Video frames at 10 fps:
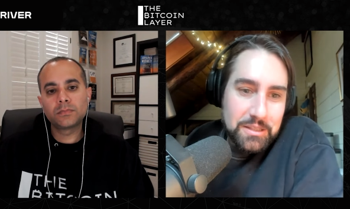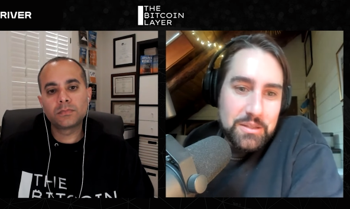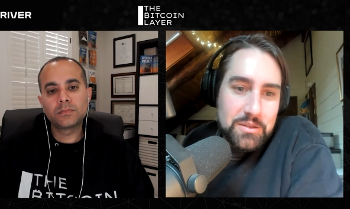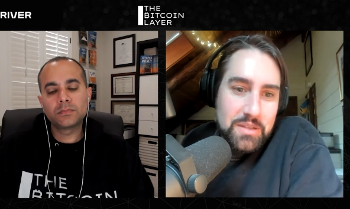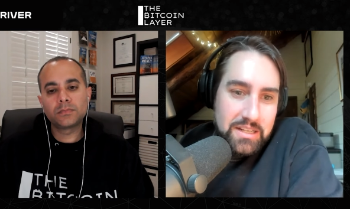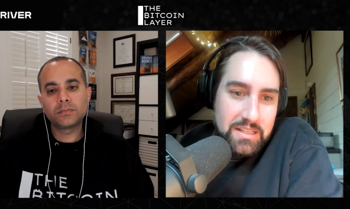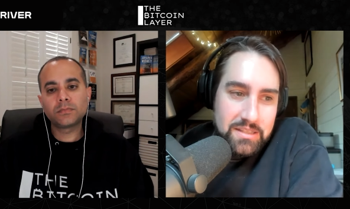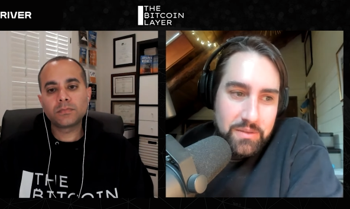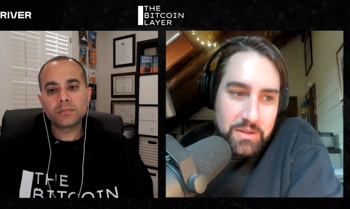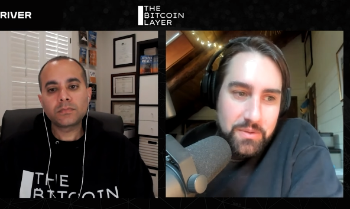
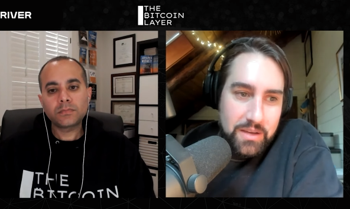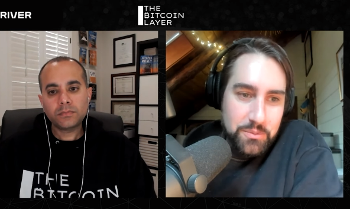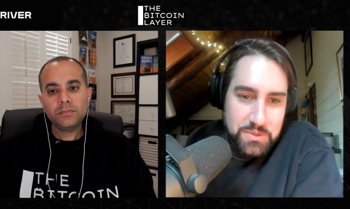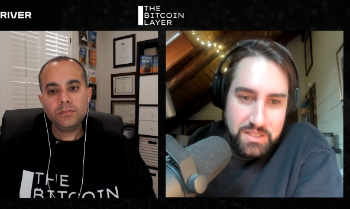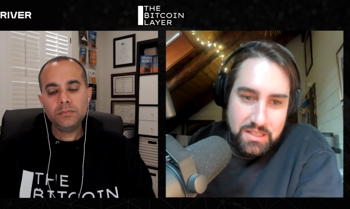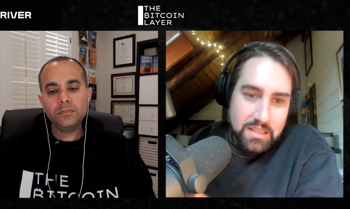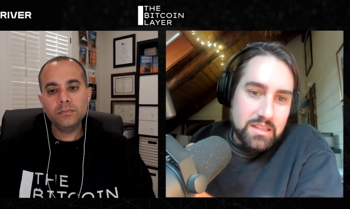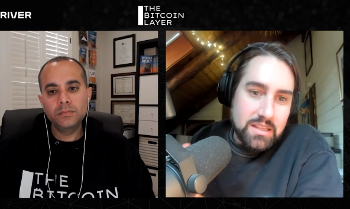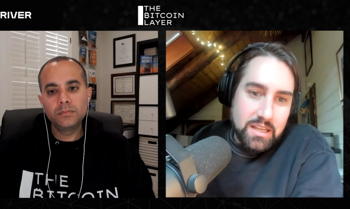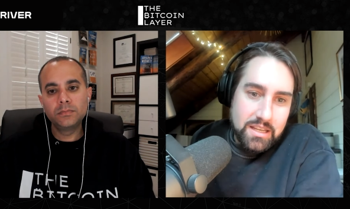Speaker 1: 1975 it was the date that
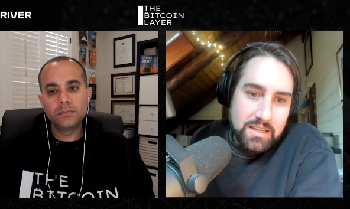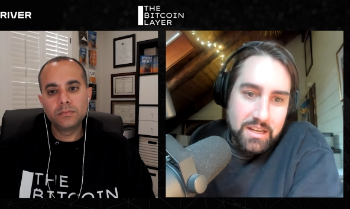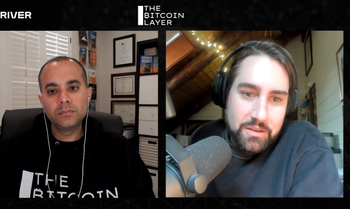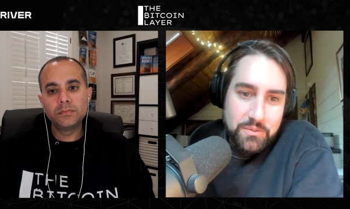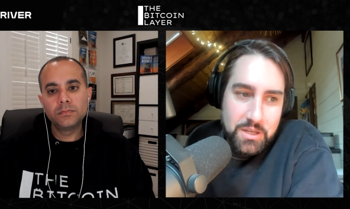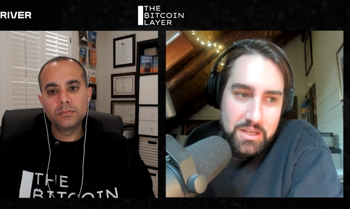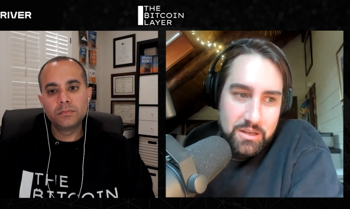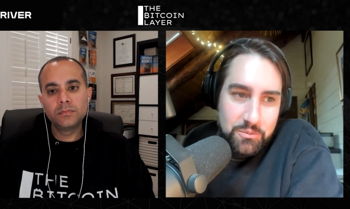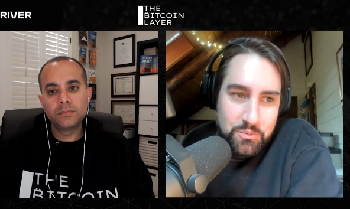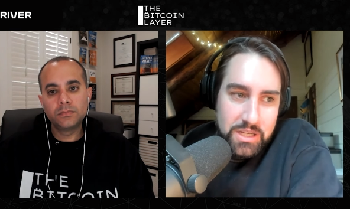they kind of uh,
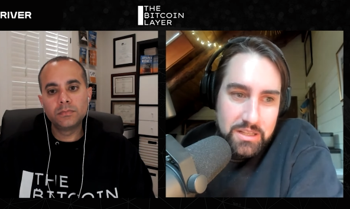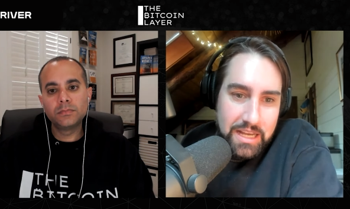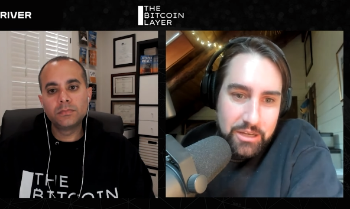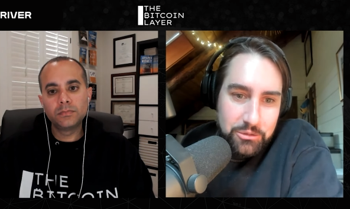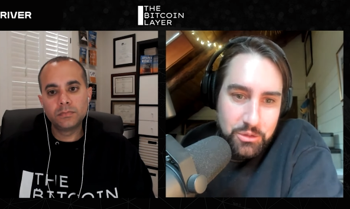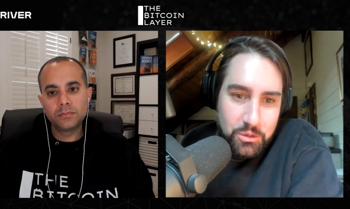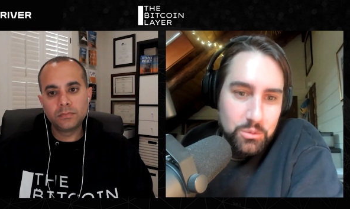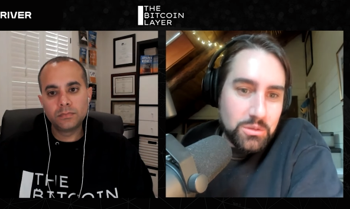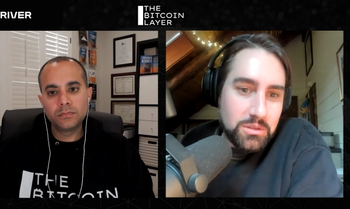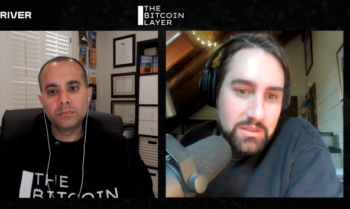reallowed
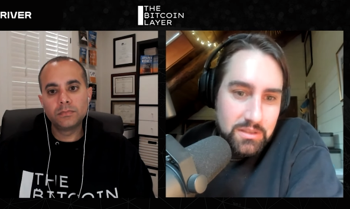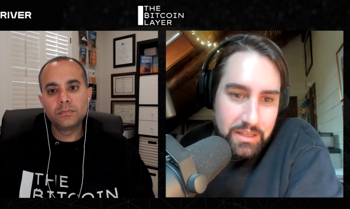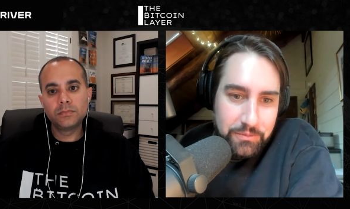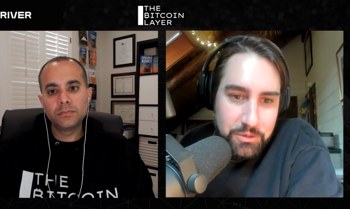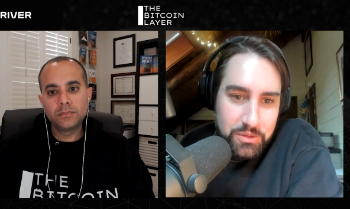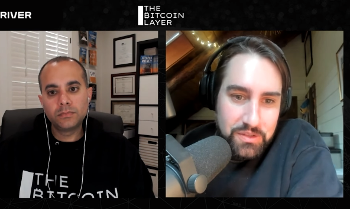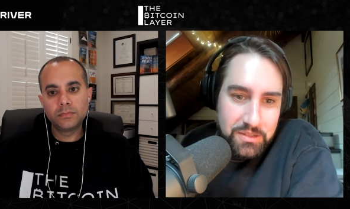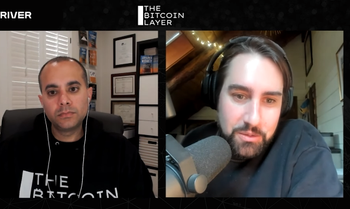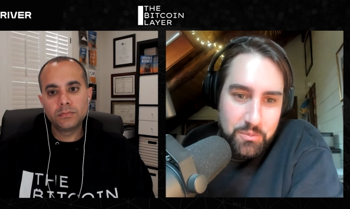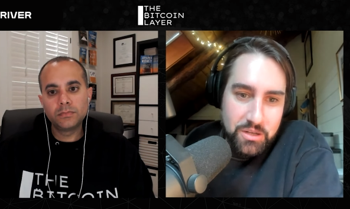golds after the
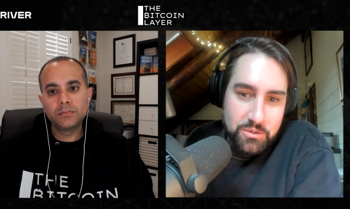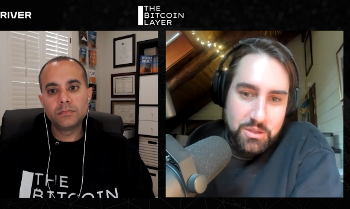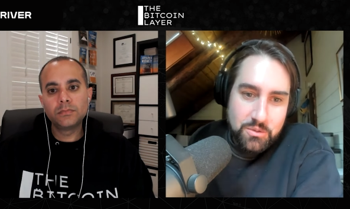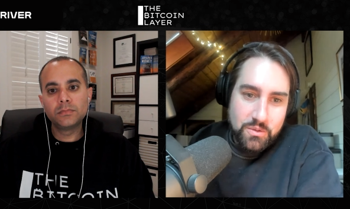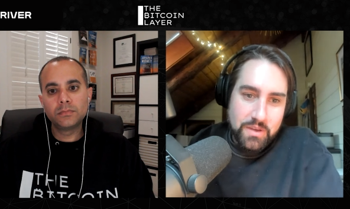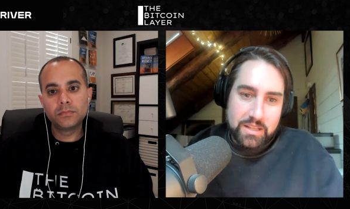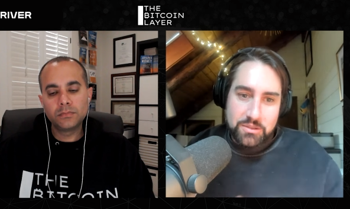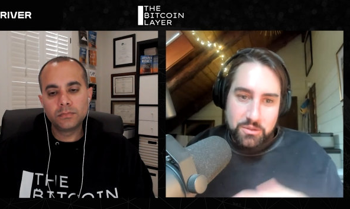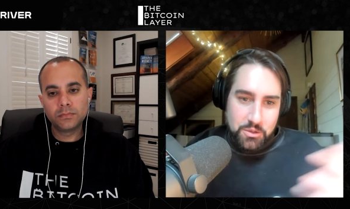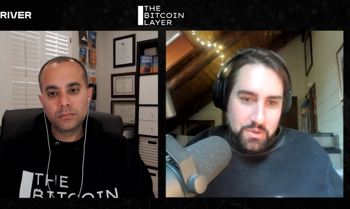6102 event so
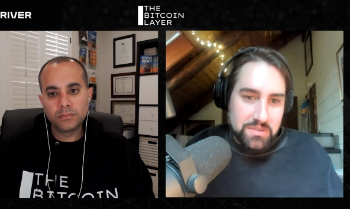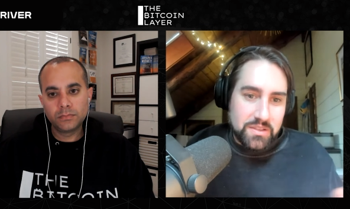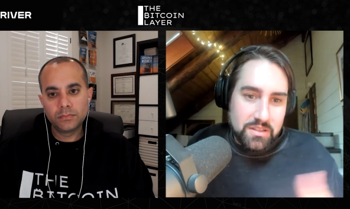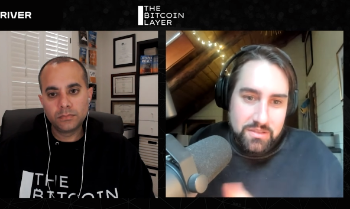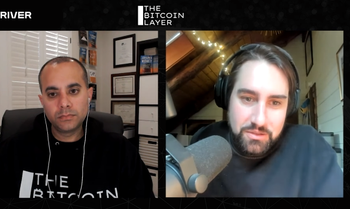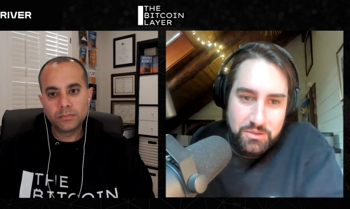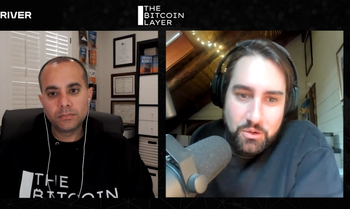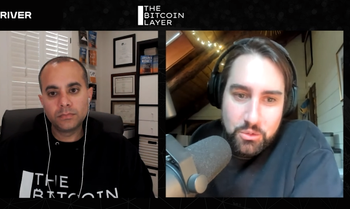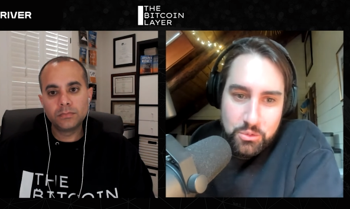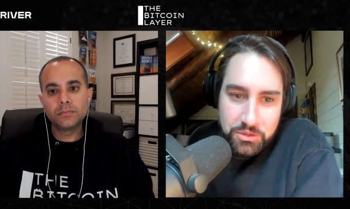the us citizens could
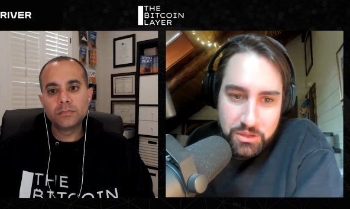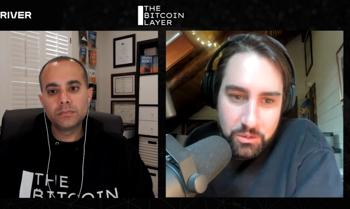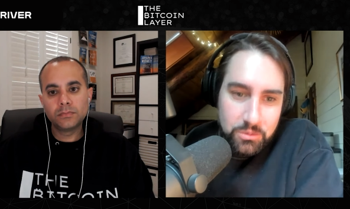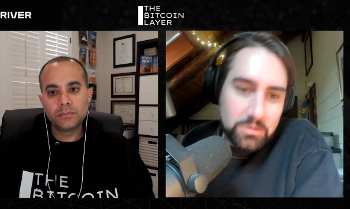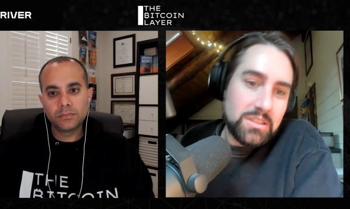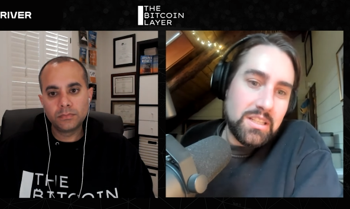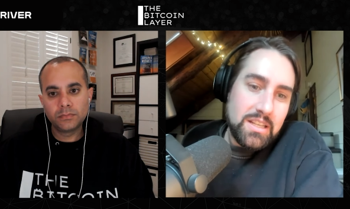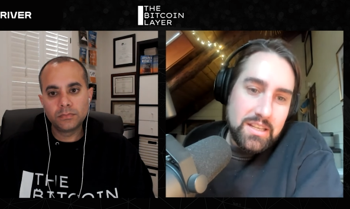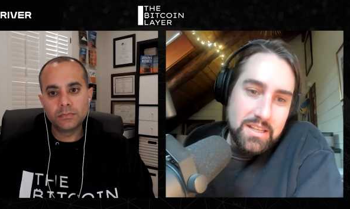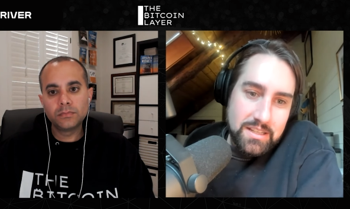hold gold
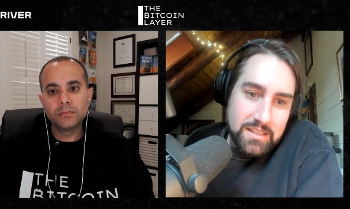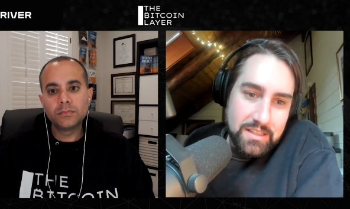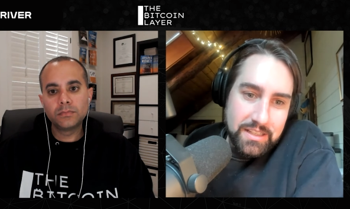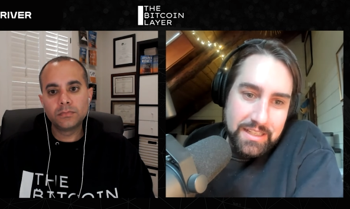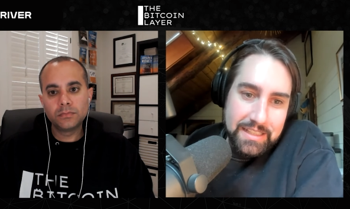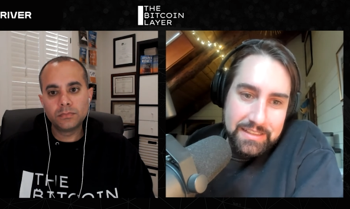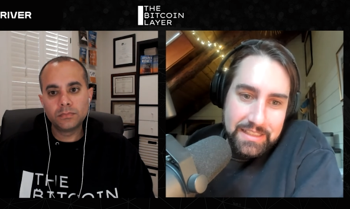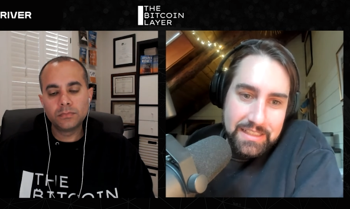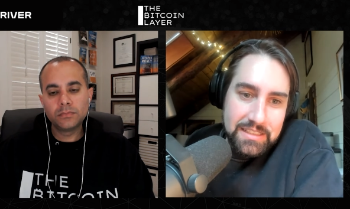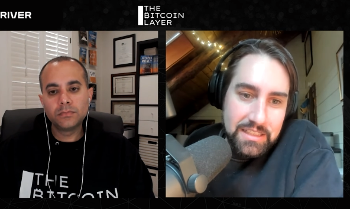uh, again
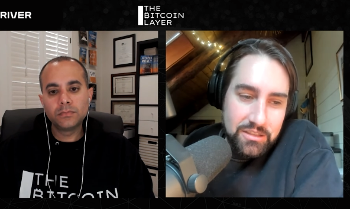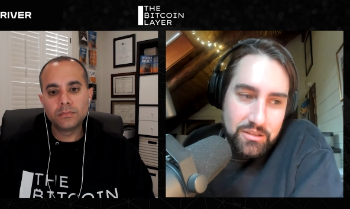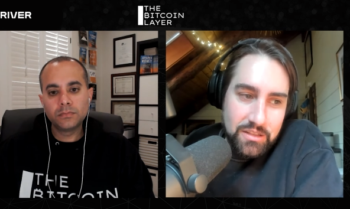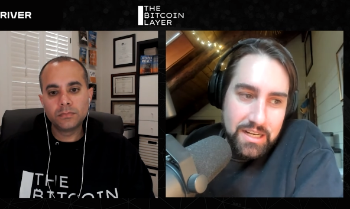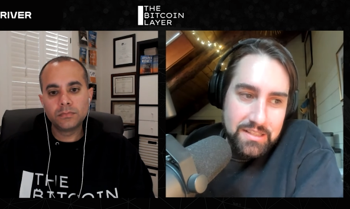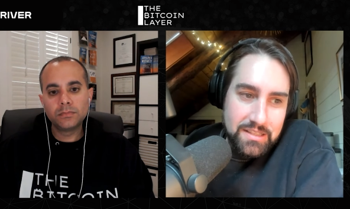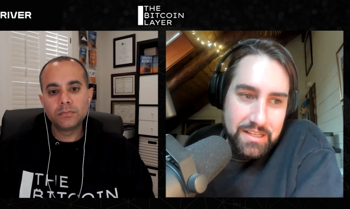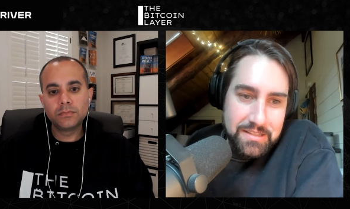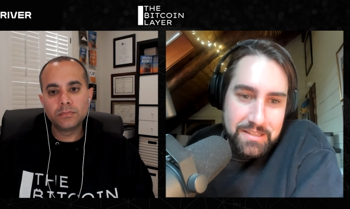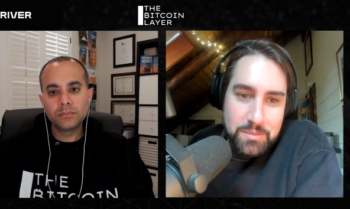legally in the united
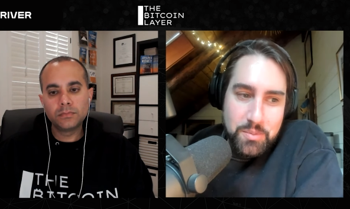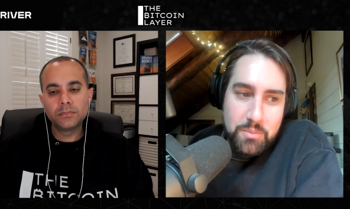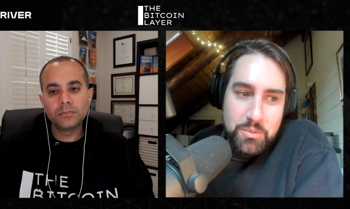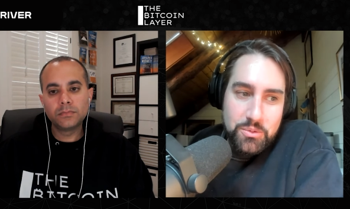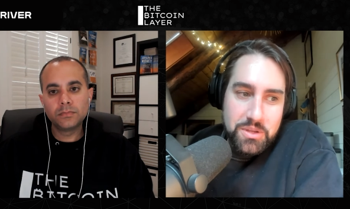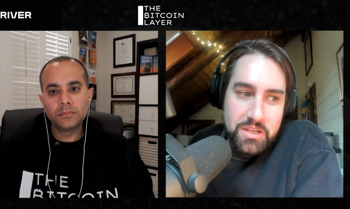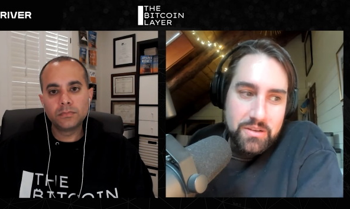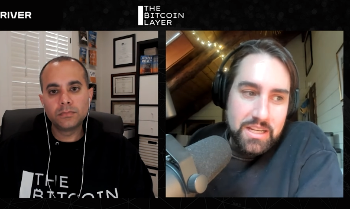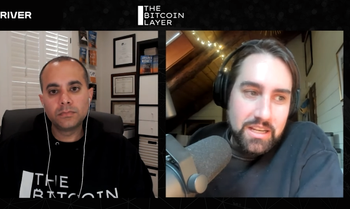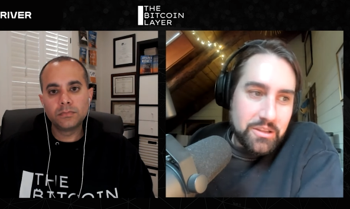states that's a popular
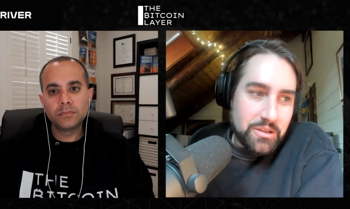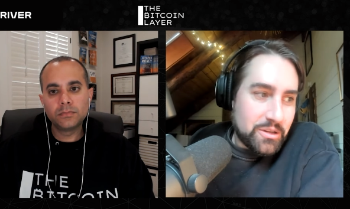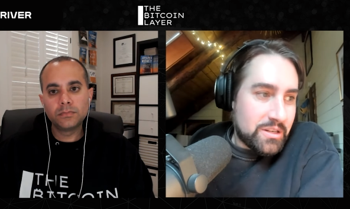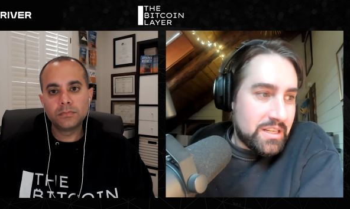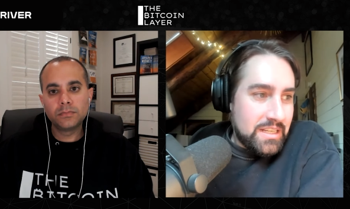theory other